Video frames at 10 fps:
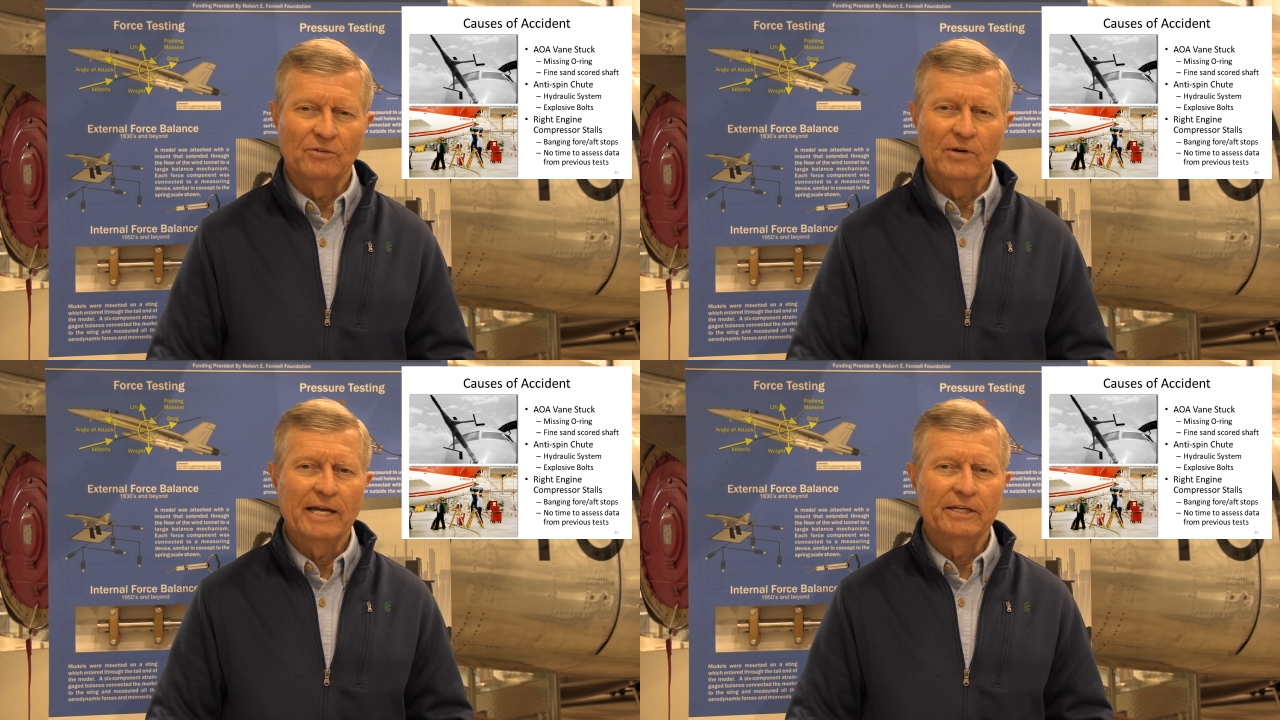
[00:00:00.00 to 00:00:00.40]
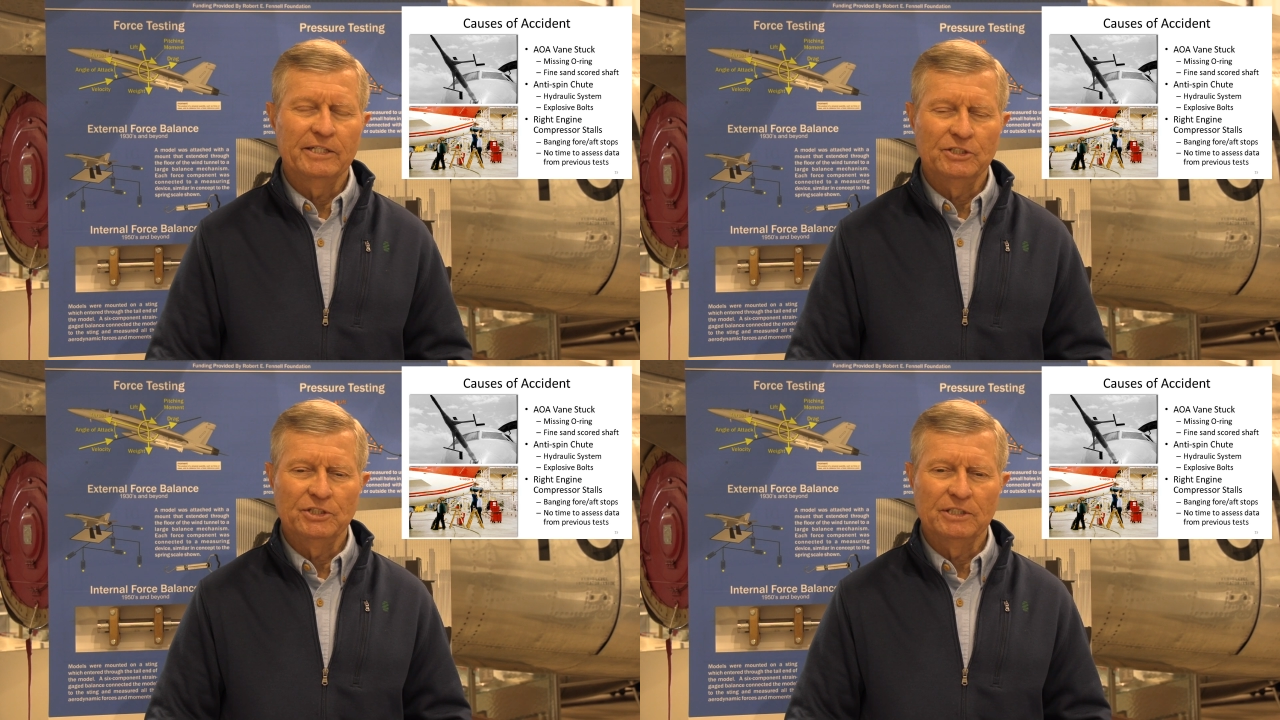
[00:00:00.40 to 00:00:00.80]
the right
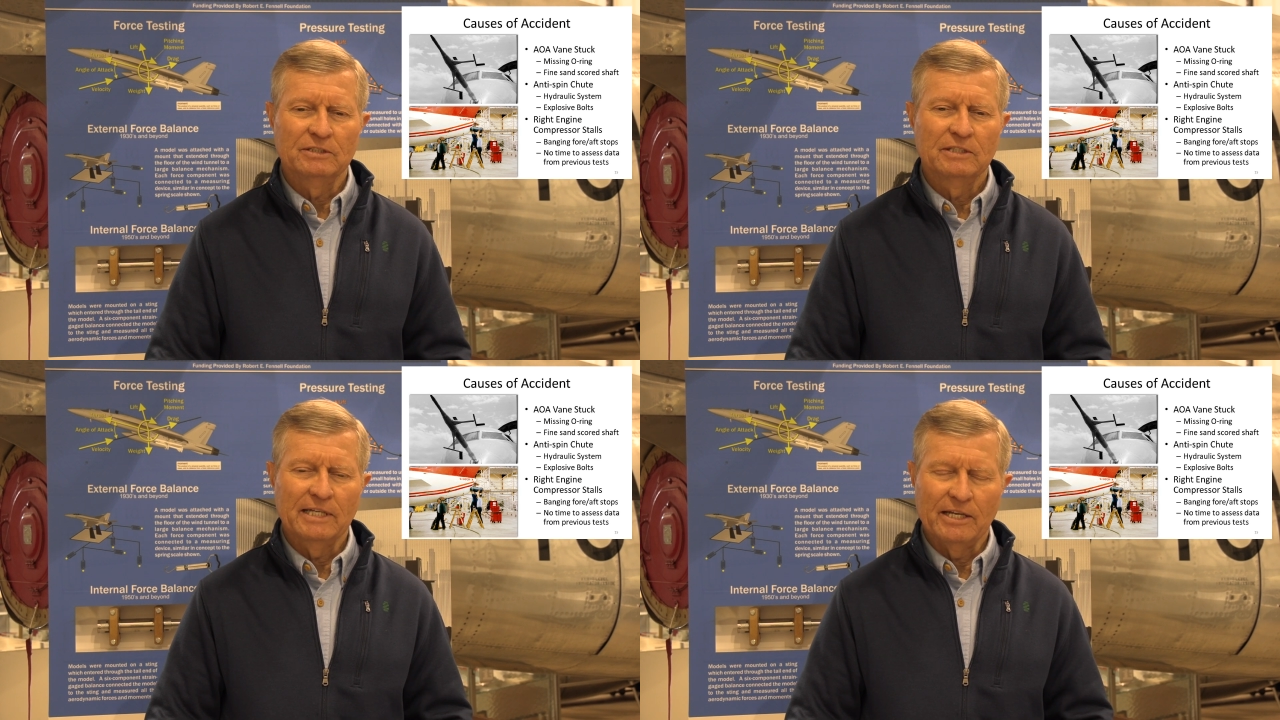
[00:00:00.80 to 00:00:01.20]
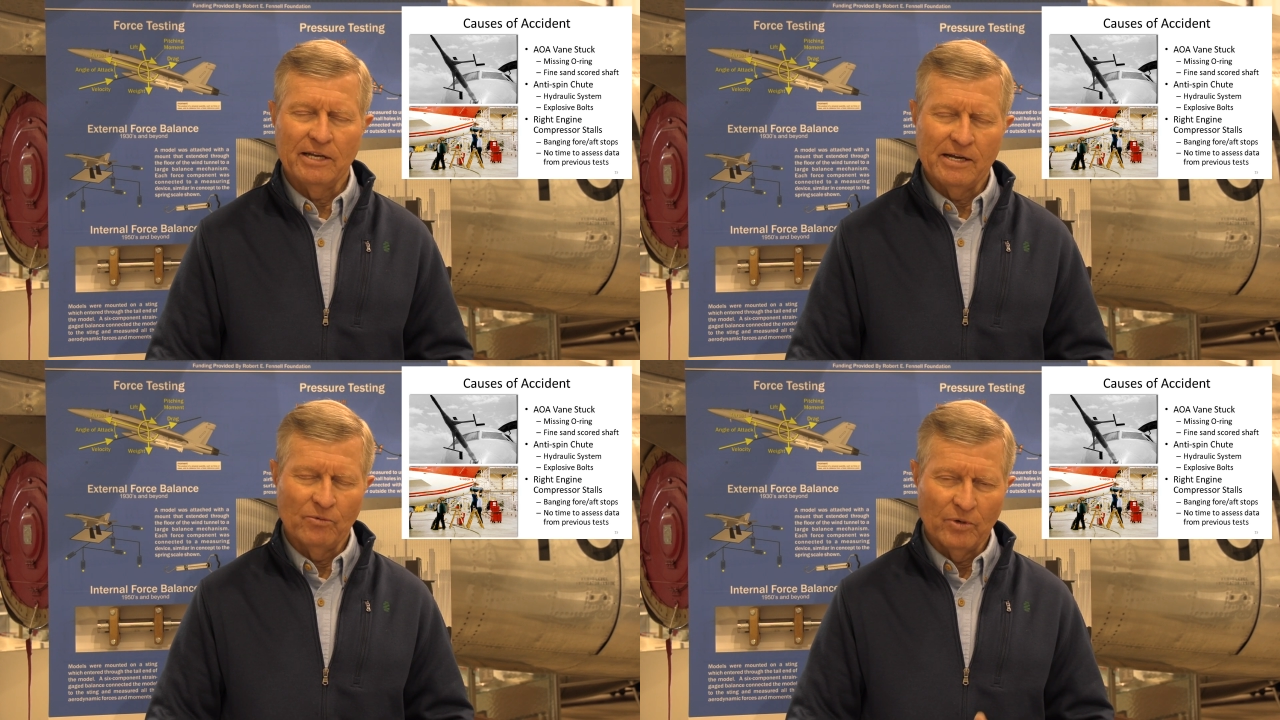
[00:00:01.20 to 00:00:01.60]
engine.
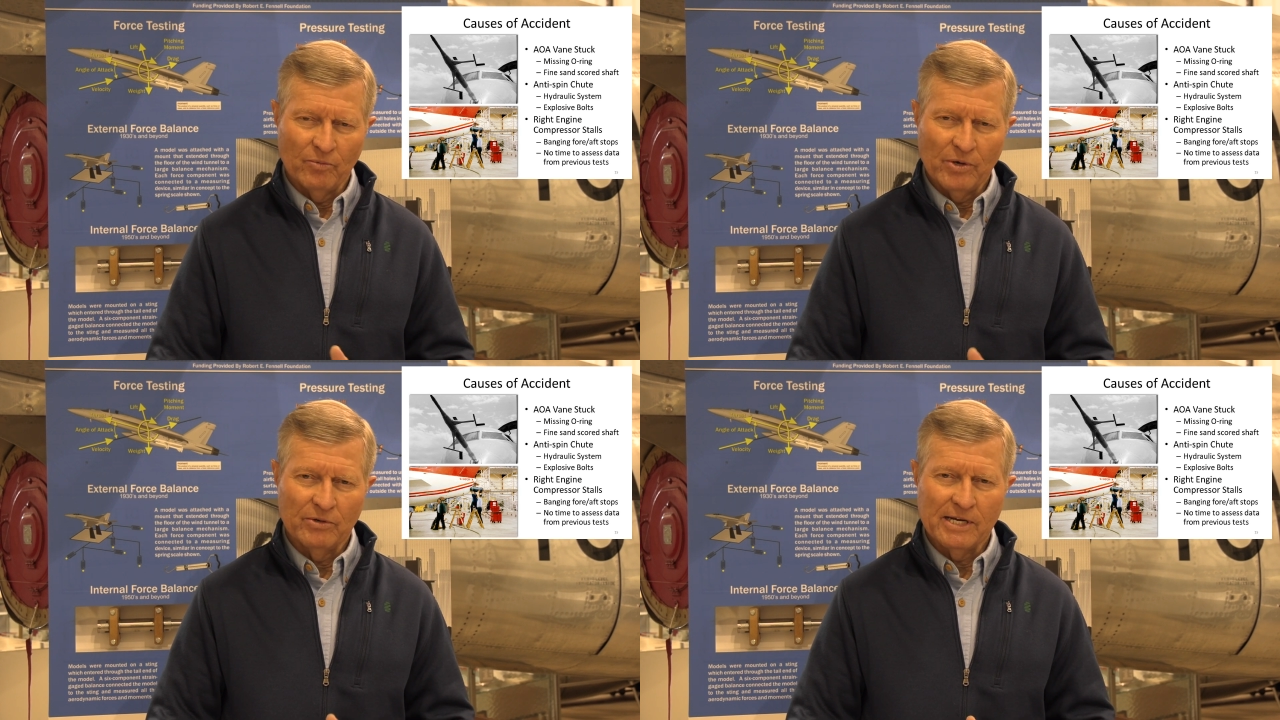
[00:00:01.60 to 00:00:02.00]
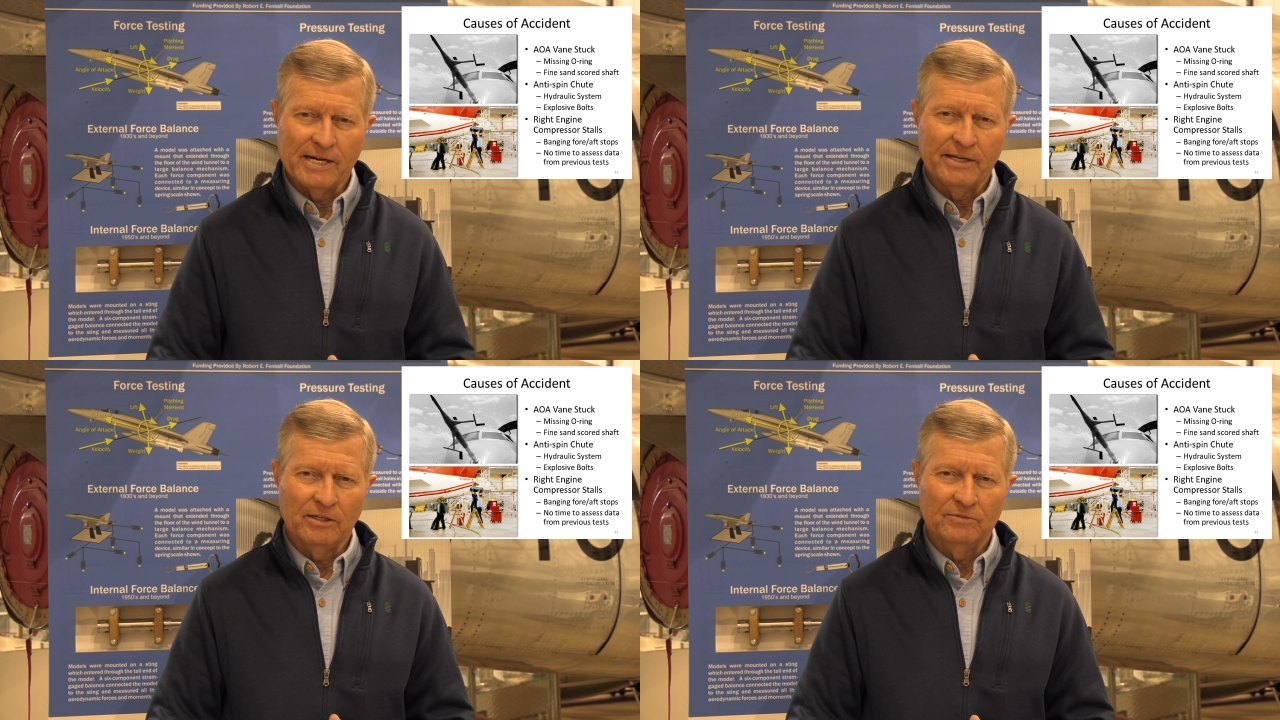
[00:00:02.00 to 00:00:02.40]
When we were at
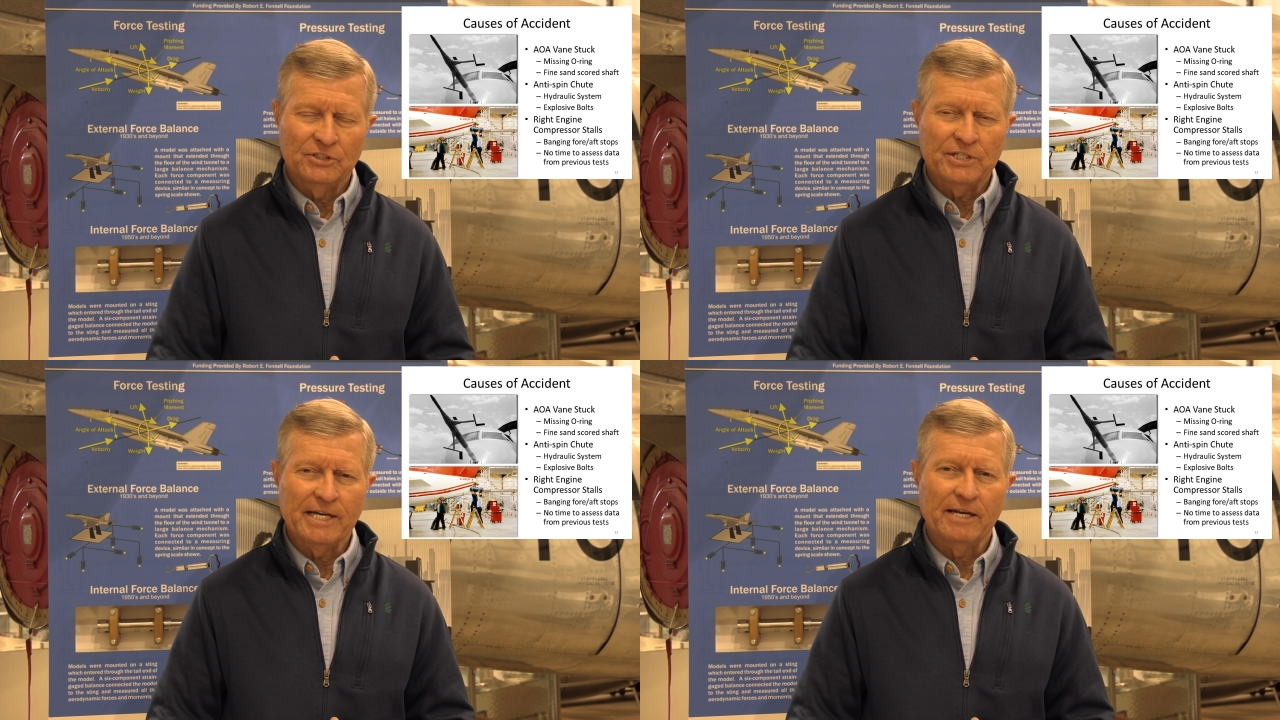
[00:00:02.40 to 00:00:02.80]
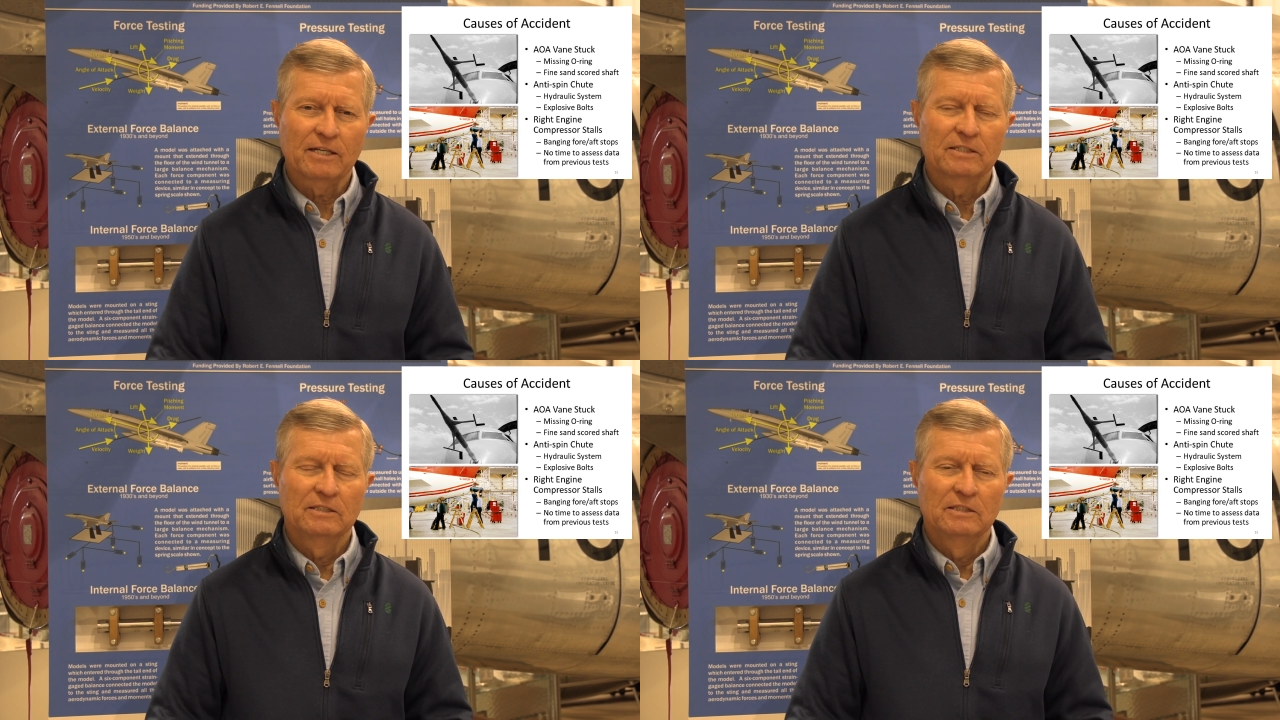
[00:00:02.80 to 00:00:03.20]
high angle of attack,